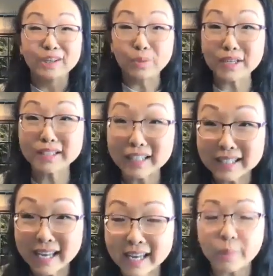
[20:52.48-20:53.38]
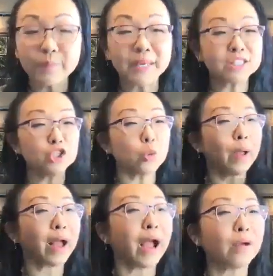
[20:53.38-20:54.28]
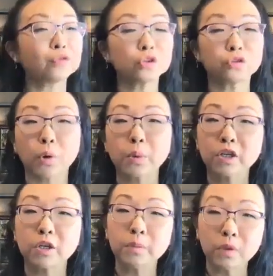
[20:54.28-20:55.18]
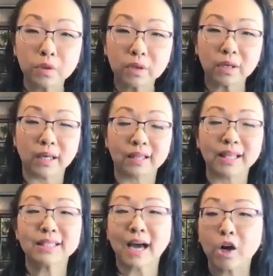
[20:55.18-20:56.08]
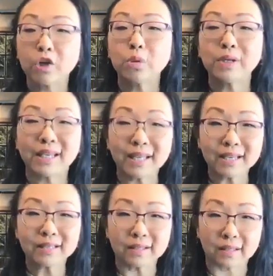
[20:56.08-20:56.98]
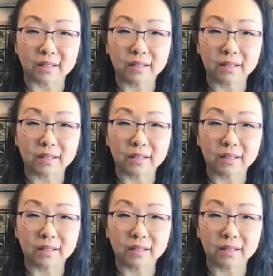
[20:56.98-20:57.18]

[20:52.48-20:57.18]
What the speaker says: What does that say? It means you have to grow in community. That's how you heal.